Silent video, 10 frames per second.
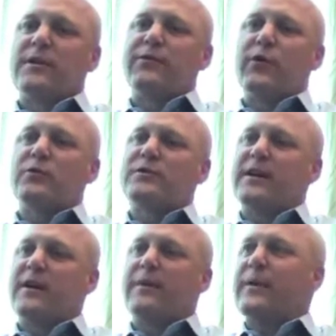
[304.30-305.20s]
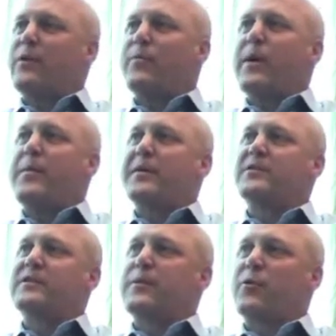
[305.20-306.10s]
that folks that are up there,
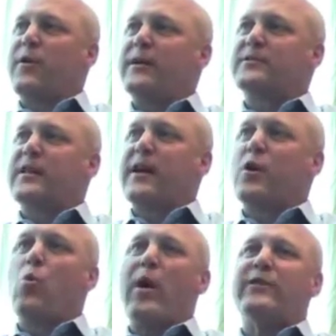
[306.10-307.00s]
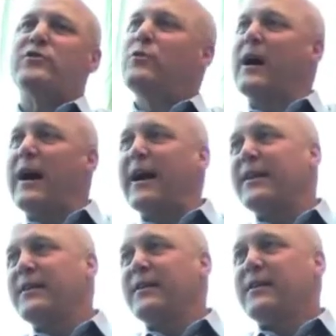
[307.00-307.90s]
Republicans, Democrats alike, are way too
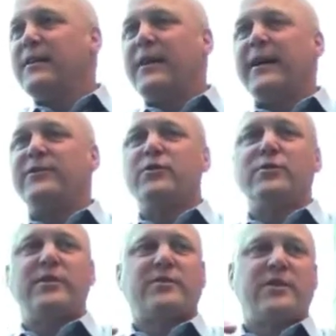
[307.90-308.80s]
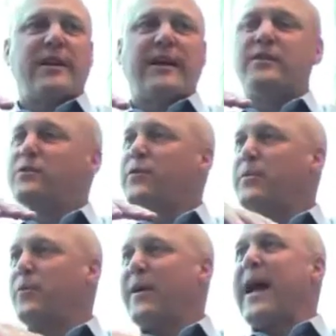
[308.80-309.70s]
high and too disconnected
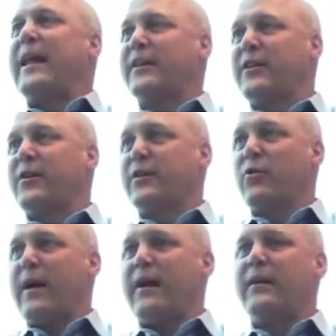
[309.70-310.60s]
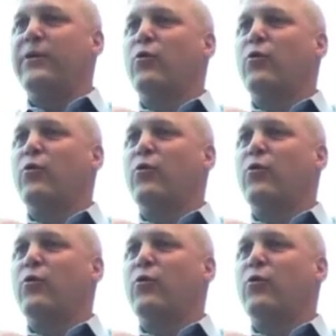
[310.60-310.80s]
from the reality on the ground.